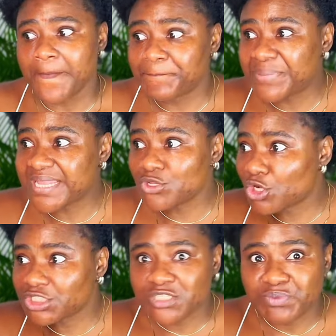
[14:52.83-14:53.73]
Paying all
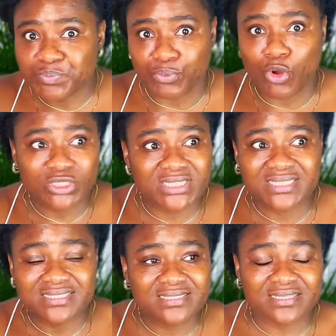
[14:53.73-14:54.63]
these people, all
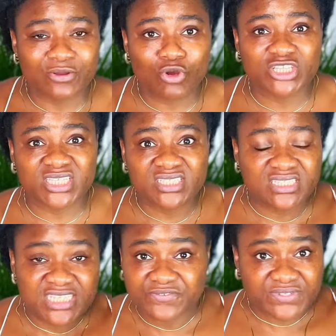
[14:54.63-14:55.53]
these
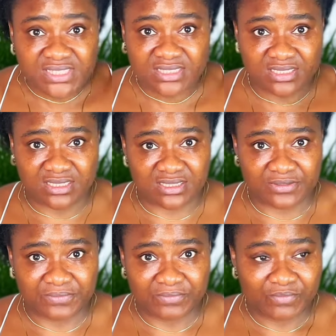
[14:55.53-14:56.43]
thieves,
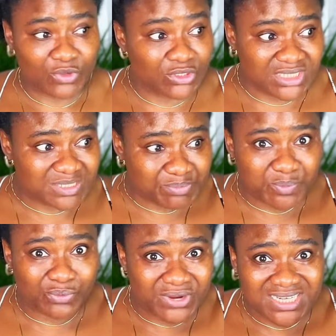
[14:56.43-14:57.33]
all these
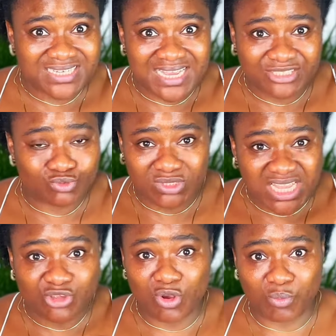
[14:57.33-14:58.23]
people ready there to
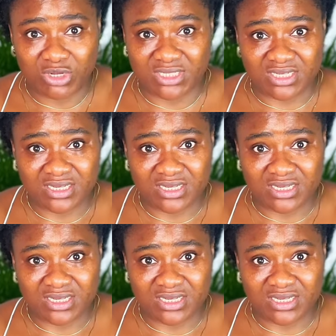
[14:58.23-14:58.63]
take your money.